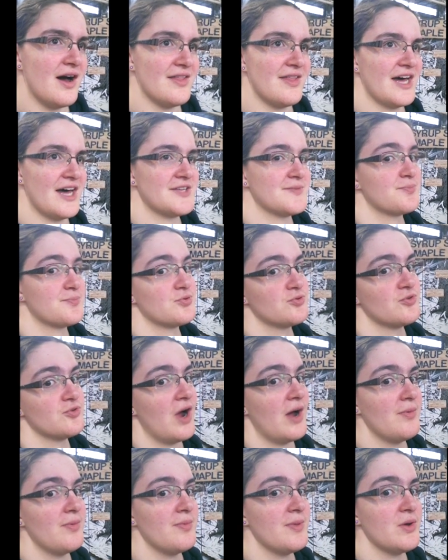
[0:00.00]
That's
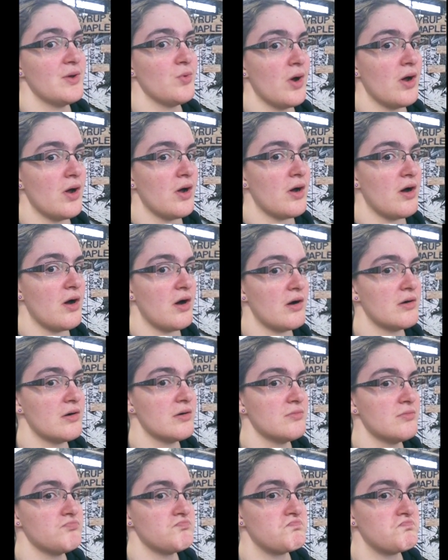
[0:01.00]
probably
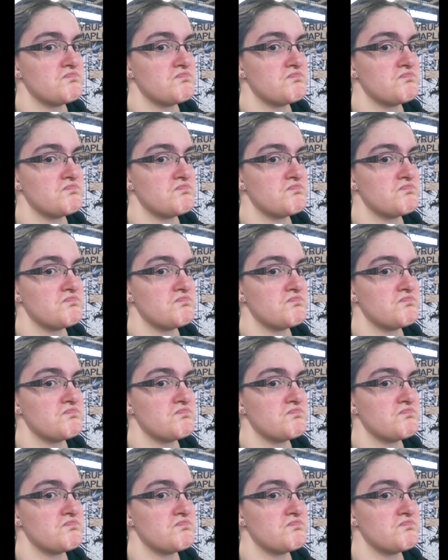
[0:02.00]
wrong.